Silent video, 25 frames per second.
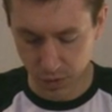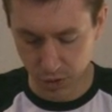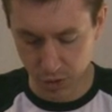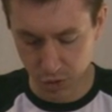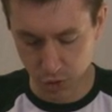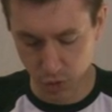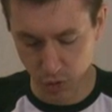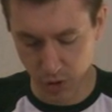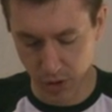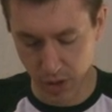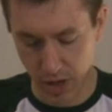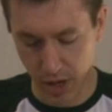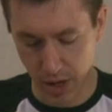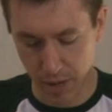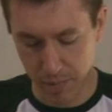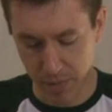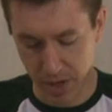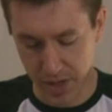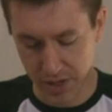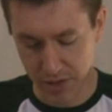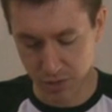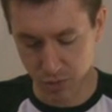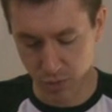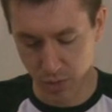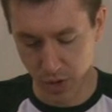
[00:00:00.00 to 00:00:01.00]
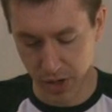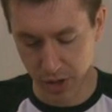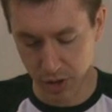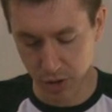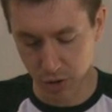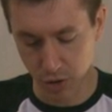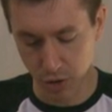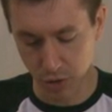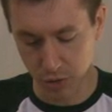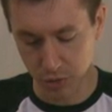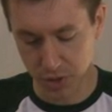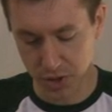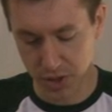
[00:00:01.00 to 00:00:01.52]
So I get out my
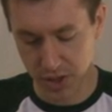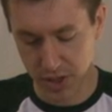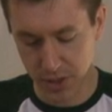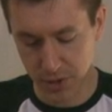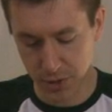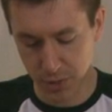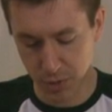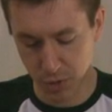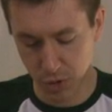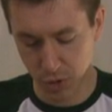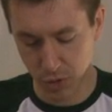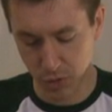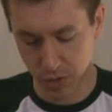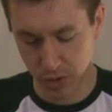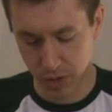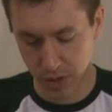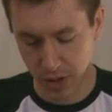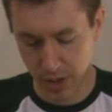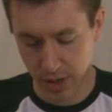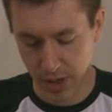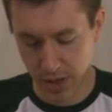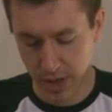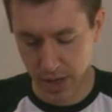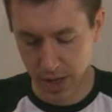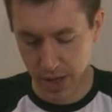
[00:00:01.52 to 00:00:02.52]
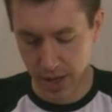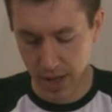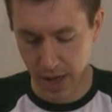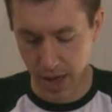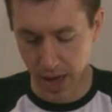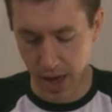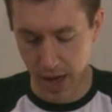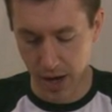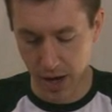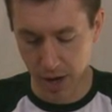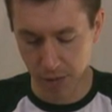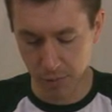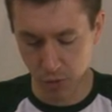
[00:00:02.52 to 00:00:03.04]
regular old teaspoon,
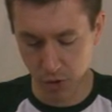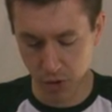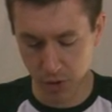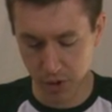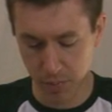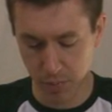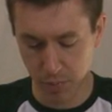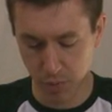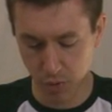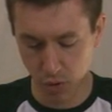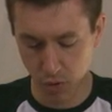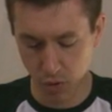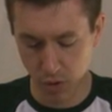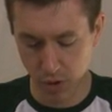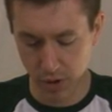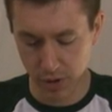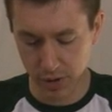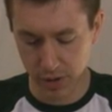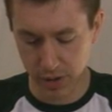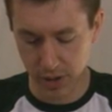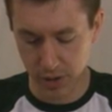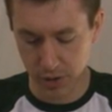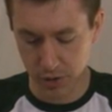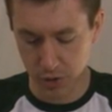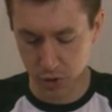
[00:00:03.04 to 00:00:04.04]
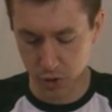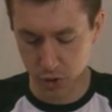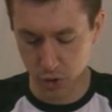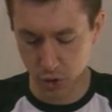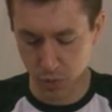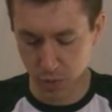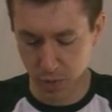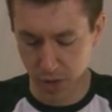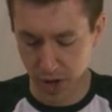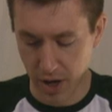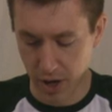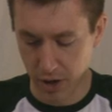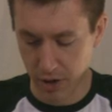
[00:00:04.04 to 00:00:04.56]
and I'm going to get a
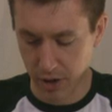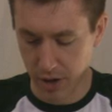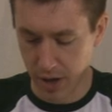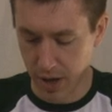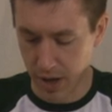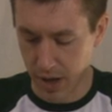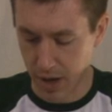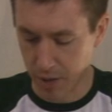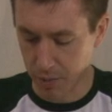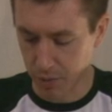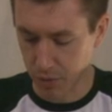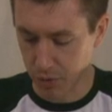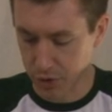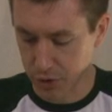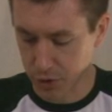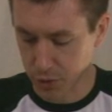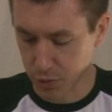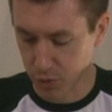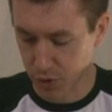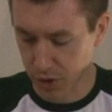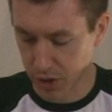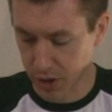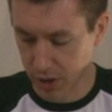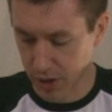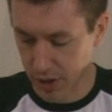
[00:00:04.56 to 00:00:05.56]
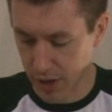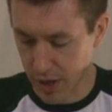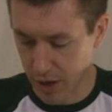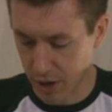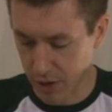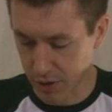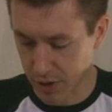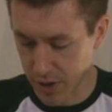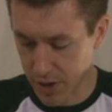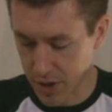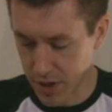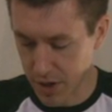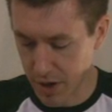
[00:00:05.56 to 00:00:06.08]
scoop out, and I'm going to sprinkle
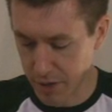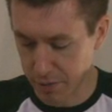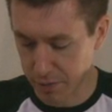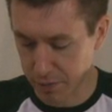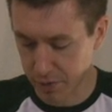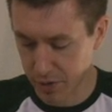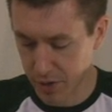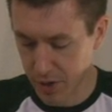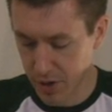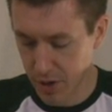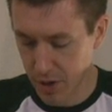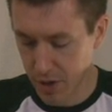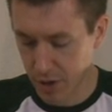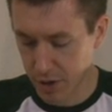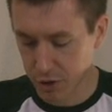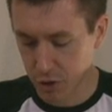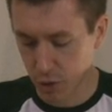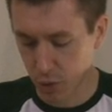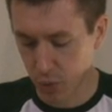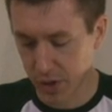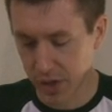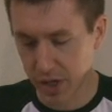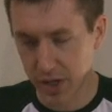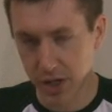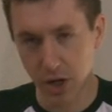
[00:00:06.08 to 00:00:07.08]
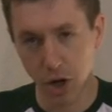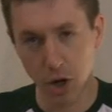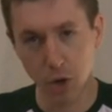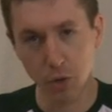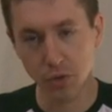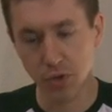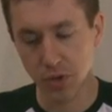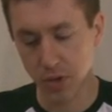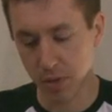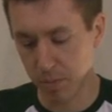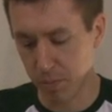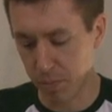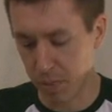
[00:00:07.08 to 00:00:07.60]
out enough to really
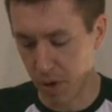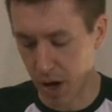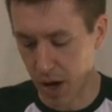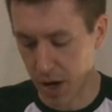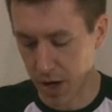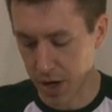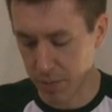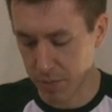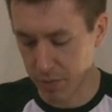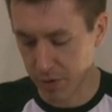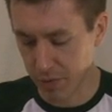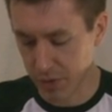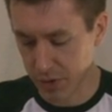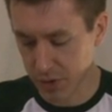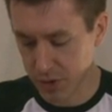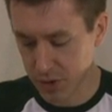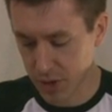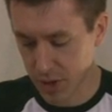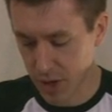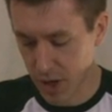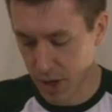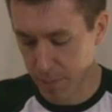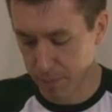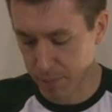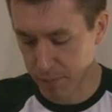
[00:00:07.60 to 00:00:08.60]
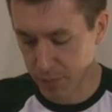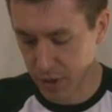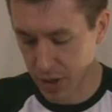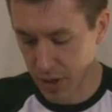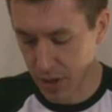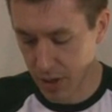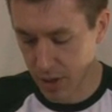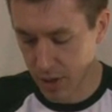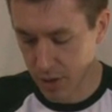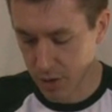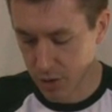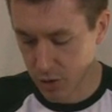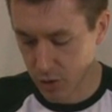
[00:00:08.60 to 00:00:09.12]
coat the bottom of this cup,
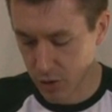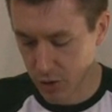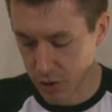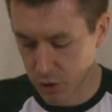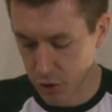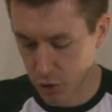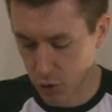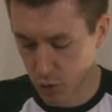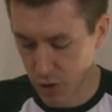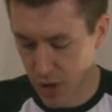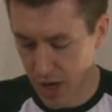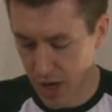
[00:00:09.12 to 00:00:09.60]
so that you